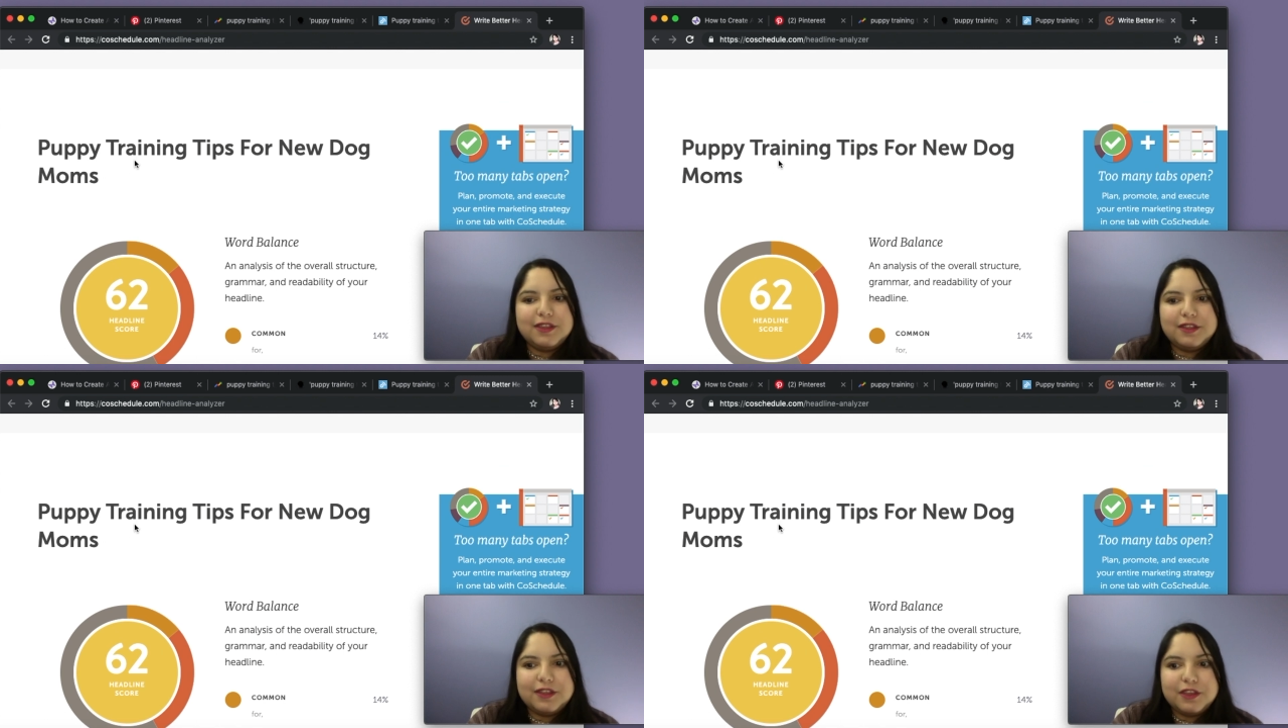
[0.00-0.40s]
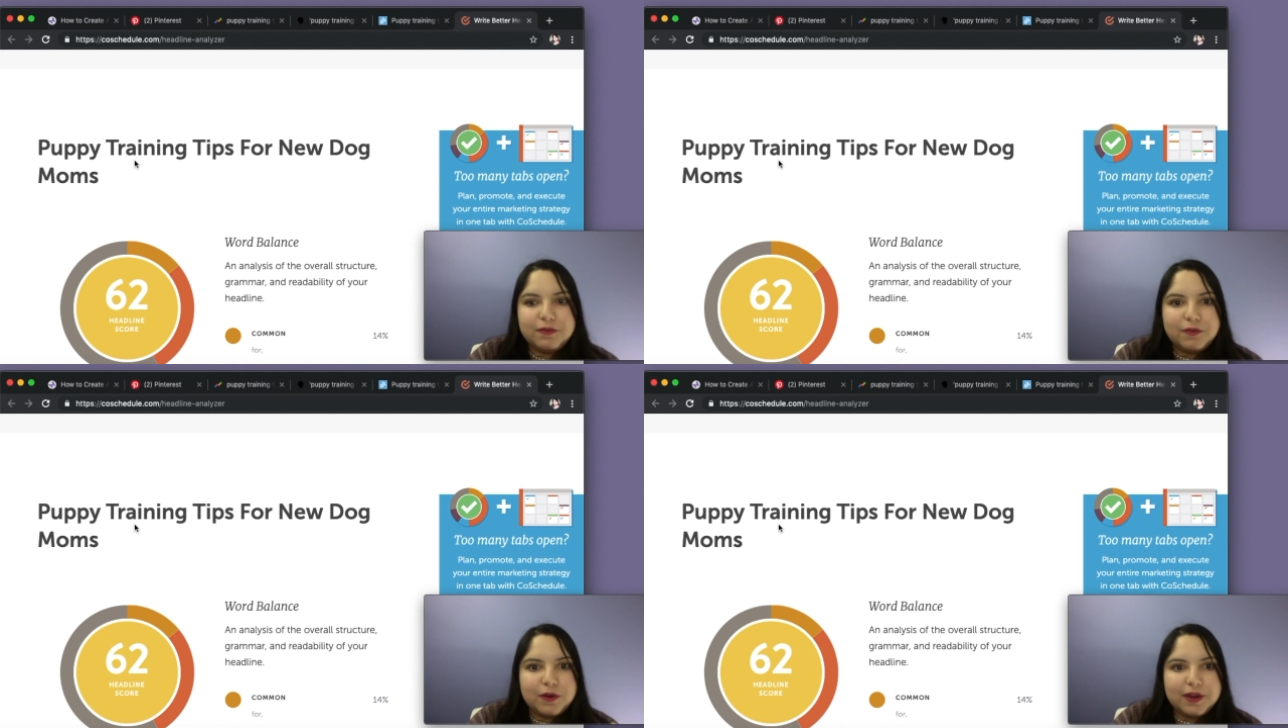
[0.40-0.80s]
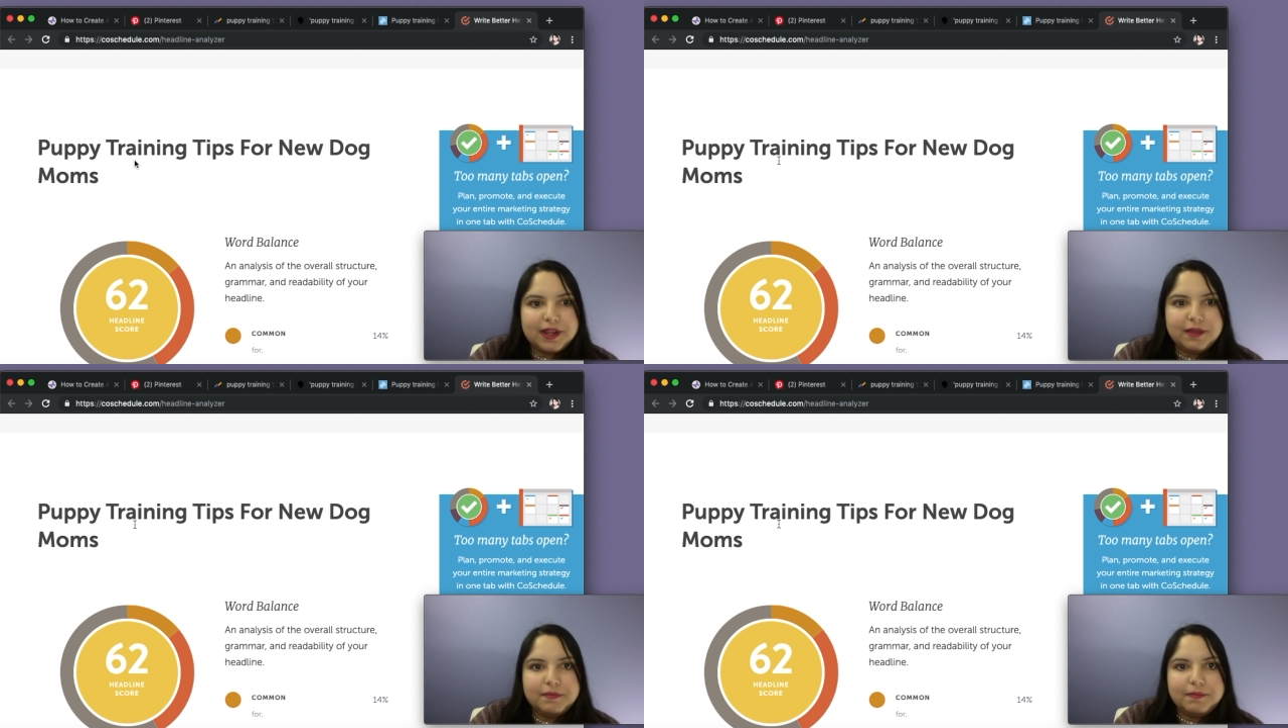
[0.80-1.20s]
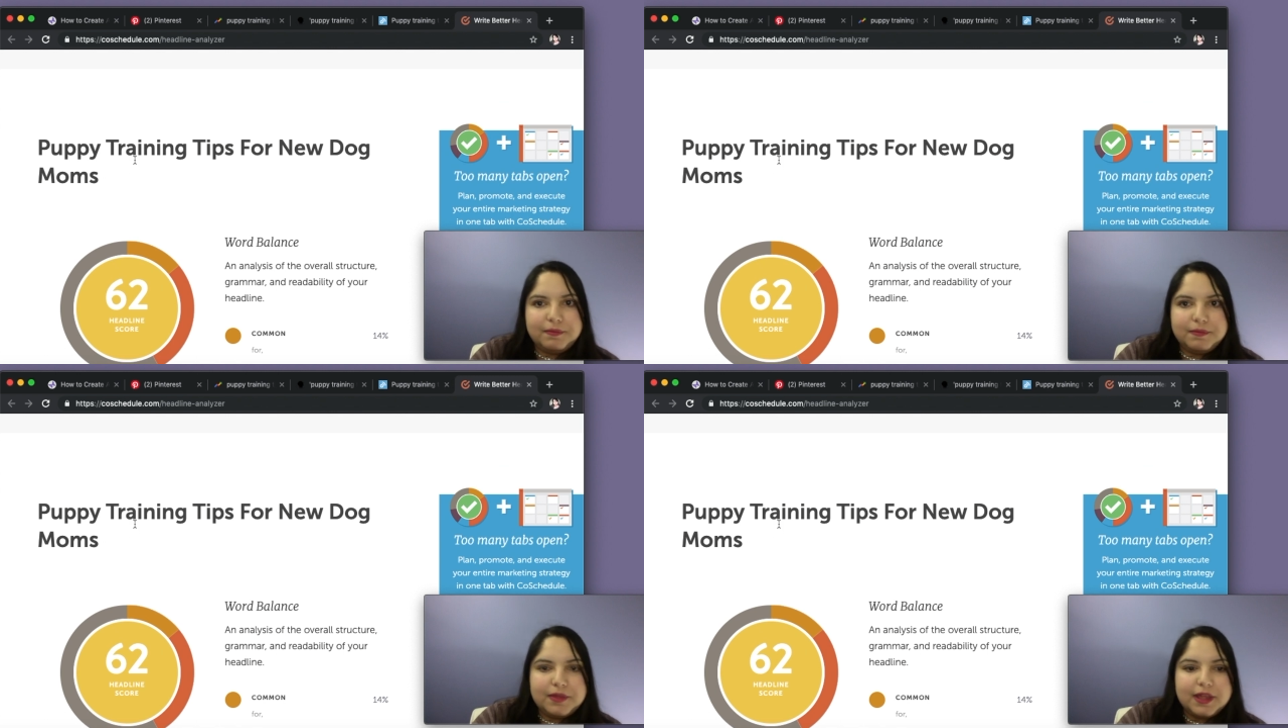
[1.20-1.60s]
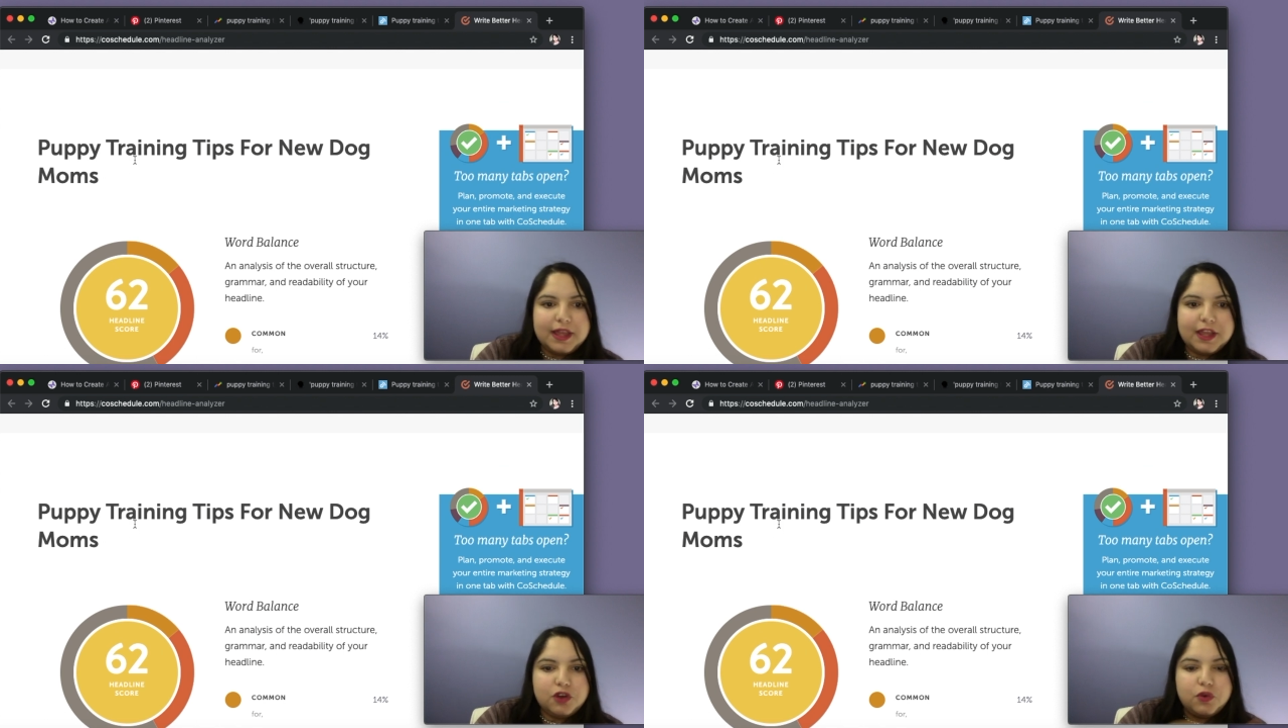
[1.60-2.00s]
you've already
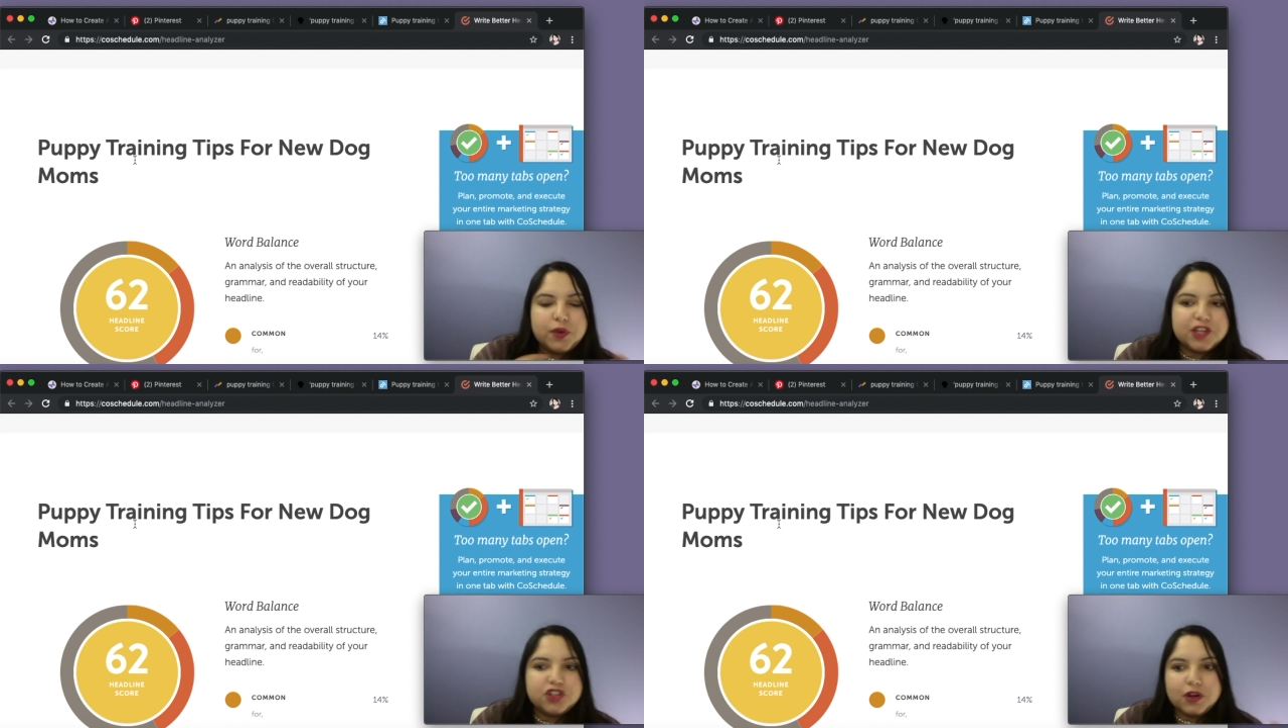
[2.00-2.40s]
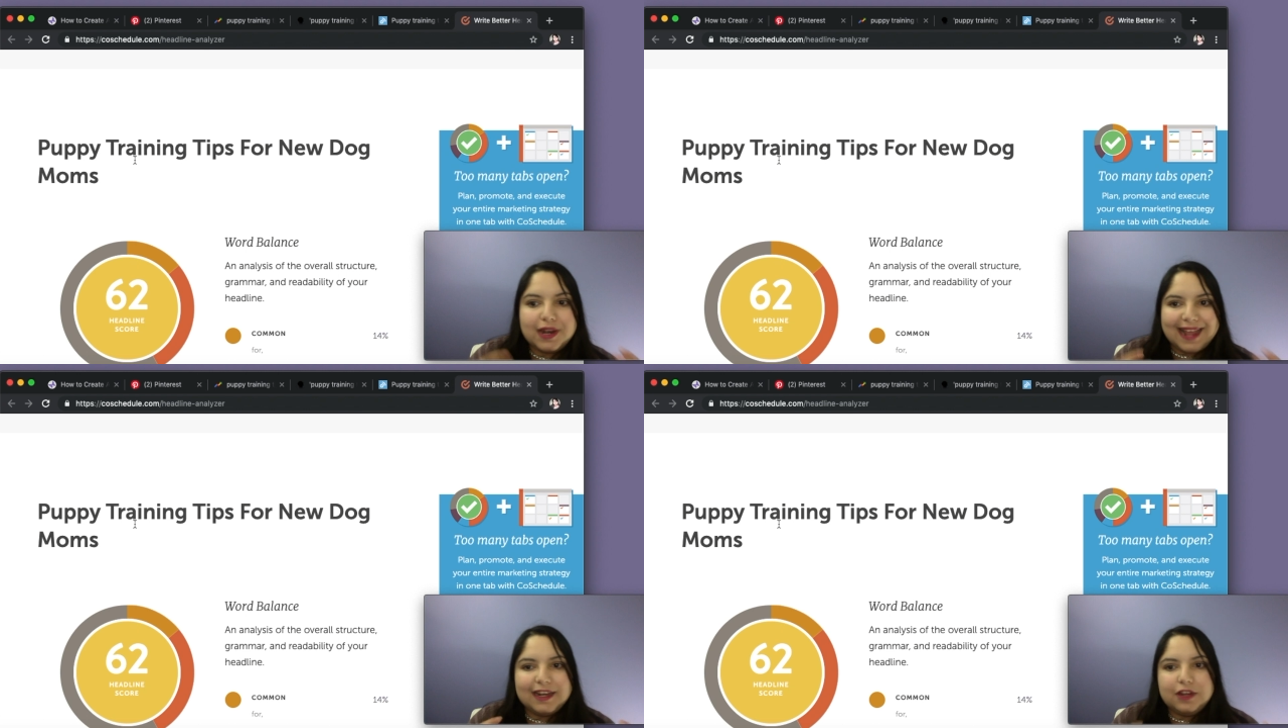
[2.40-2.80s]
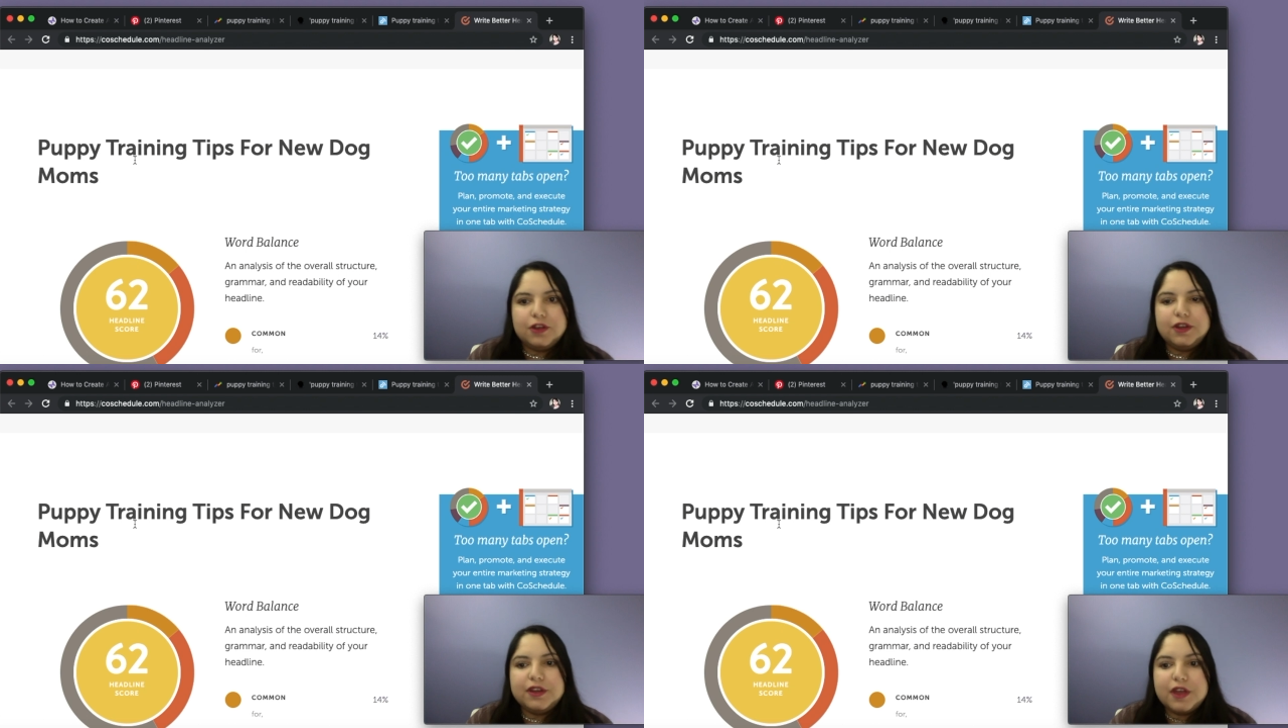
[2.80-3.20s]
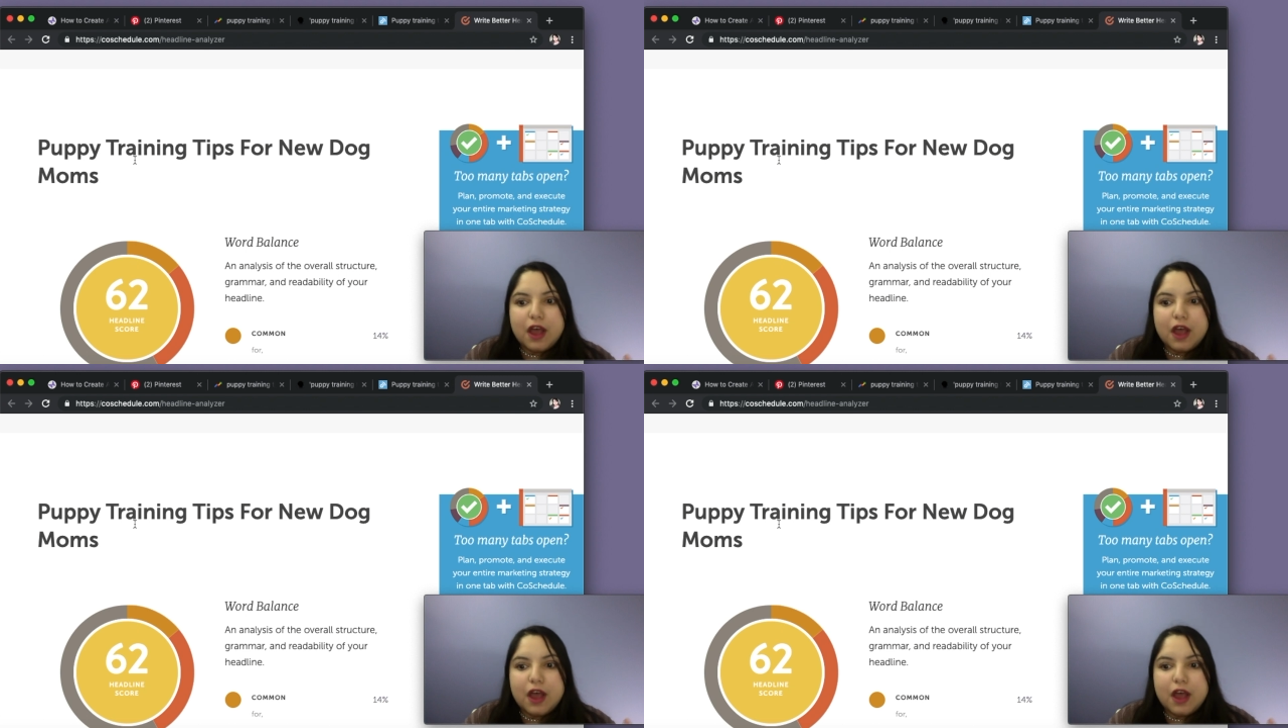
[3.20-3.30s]
increased your likelihood